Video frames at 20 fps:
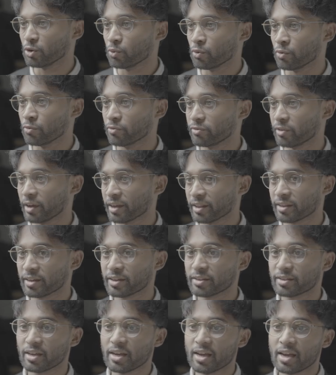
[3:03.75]
warmth like
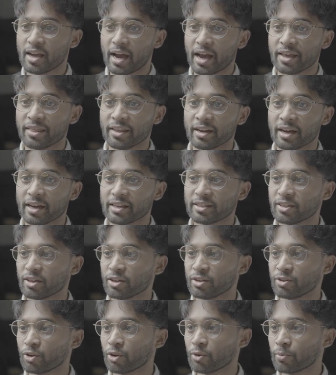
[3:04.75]
this, and then I
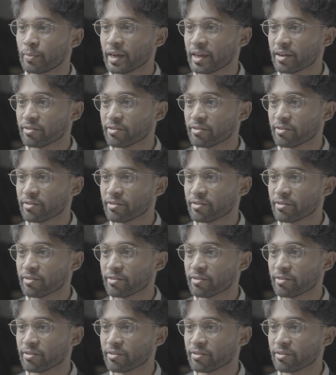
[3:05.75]
turned on my